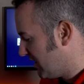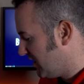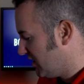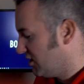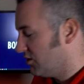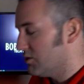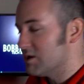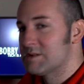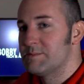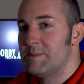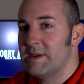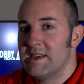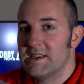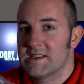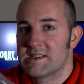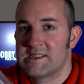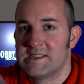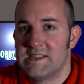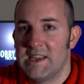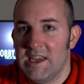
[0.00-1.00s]

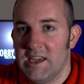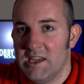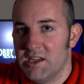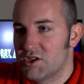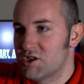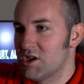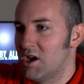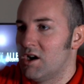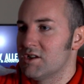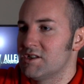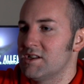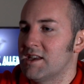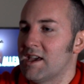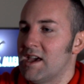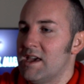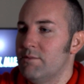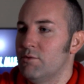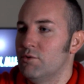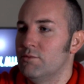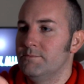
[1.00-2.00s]
USB-C charging
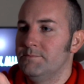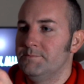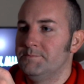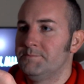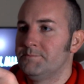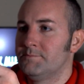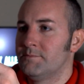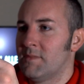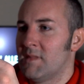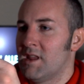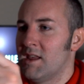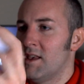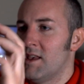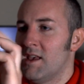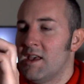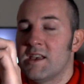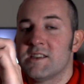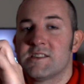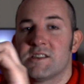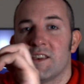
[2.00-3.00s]
cable.
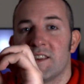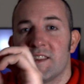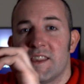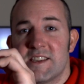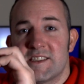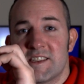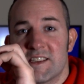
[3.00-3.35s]
So this